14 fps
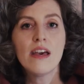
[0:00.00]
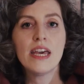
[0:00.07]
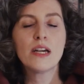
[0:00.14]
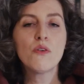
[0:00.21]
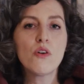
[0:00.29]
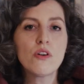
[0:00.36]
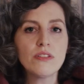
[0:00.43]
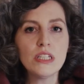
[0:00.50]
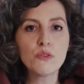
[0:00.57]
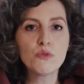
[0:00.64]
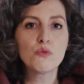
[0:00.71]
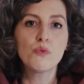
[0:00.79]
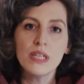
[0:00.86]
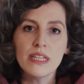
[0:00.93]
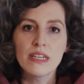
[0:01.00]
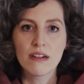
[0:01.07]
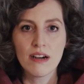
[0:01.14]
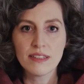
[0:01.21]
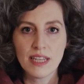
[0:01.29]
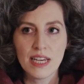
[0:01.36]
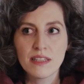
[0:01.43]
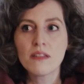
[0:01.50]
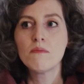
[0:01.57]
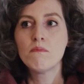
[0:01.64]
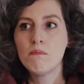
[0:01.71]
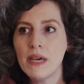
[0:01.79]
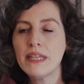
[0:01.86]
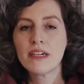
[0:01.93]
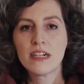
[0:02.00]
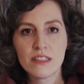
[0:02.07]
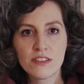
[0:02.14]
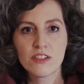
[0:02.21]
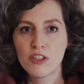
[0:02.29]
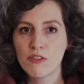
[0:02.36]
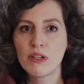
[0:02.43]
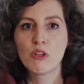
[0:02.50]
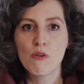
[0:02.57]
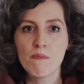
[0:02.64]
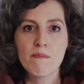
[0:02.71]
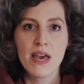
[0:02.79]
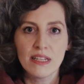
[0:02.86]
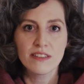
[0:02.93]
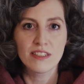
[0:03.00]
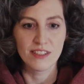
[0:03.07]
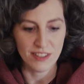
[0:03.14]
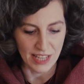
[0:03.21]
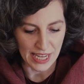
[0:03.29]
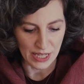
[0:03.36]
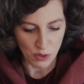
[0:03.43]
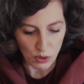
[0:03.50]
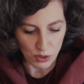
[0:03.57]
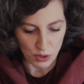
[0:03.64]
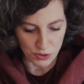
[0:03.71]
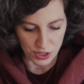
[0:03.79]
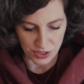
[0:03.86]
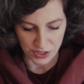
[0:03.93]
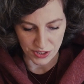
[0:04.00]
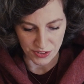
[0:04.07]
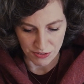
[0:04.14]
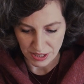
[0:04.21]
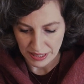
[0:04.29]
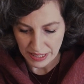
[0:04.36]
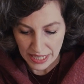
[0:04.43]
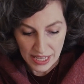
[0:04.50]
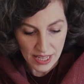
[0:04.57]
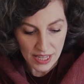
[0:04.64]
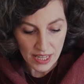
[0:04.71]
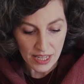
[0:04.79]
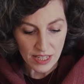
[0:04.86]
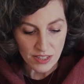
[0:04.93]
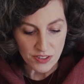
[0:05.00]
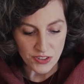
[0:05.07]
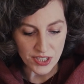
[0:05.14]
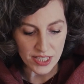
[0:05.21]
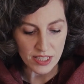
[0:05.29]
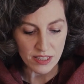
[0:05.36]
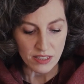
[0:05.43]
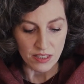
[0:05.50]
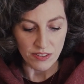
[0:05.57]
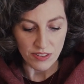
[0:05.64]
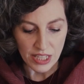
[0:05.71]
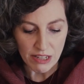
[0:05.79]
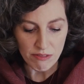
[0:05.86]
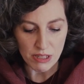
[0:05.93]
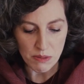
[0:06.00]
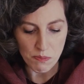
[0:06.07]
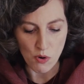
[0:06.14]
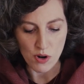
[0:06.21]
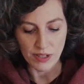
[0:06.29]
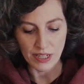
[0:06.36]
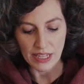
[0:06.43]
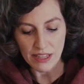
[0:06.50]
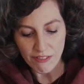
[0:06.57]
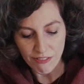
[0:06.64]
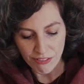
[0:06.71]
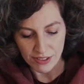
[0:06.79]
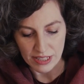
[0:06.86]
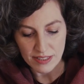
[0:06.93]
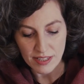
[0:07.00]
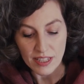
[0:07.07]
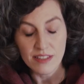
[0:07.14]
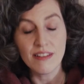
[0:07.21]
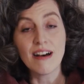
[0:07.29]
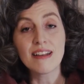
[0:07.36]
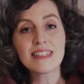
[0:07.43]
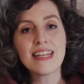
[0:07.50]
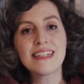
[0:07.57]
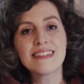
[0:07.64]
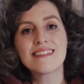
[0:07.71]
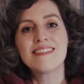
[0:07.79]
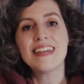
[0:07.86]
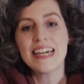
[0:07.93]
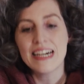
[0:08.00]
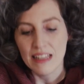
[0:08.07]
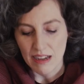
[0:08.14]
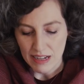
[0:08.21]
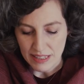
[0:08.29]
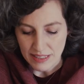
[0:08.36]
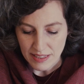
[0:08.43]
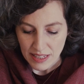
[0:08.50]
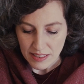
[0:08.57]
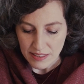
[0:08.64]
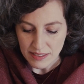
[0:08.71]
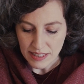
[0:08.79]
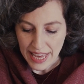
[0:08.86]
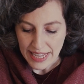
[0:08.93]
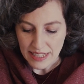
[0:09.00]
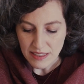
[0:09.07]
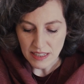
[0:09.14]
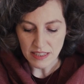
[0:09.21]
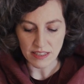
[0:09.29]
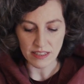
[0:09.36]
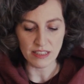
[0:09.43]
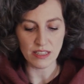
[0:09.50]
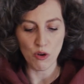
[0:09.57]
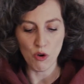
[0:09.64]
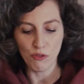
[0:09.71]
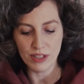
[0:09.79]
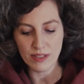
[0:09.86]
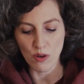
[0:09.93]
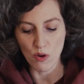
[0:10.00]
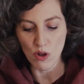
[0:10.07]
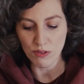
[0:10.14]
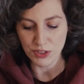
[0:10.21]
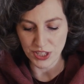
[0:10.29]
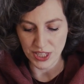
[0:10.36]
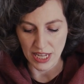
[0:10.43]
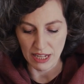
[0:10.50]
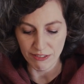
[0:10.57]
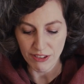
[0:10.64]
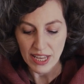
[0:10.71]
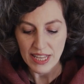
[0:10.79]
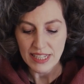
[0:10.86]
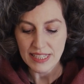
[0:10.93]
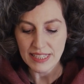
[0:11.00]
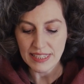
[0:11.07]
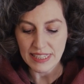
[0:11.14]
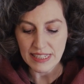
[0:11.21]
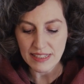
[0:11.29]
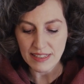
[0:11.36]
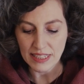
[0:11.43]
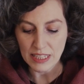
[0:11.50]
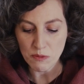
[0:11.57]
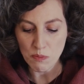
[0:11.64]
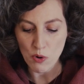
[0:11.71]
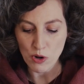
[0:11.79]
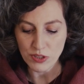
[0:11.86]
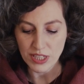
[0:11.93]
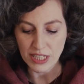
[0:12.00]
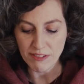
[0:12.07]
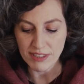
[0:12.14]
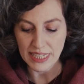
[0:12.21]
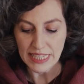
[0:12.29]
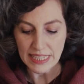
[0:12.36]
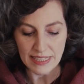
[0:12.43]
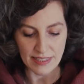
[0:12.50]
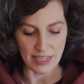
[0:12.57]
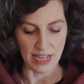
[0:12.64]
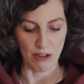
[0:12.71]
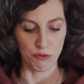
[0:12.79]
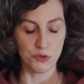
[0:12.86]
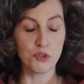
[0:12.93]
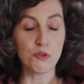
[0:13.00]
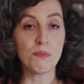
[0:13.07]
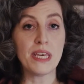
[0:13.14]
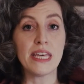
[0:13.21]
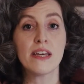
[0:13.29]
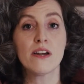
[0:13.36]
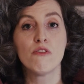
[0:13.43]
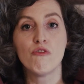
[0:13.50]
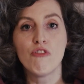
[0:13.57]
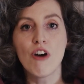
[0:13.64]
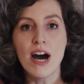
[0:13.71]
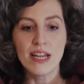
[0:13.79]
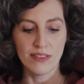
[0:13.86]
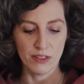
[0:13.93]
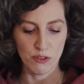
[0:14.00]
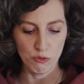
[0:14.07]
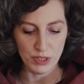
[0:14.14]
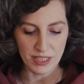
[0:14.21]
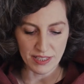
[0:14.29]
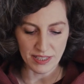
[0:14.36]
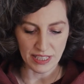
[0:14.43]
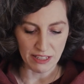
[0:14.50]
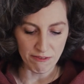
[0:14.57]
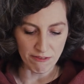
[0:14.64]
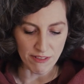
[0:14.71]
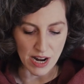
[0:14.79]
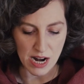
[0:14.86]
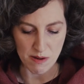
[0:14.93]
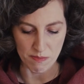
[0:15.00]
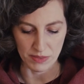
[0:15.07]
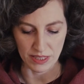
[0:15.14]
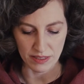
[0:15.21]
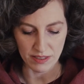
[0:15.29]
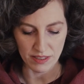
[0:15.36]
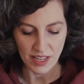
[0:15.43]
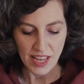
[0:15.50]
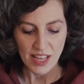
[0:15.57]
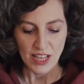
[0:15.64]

According to Winnicott and many other developmental psychologists, really, the newly born infant does not realize the existence of its own self since it perceives itself to be one with its environment.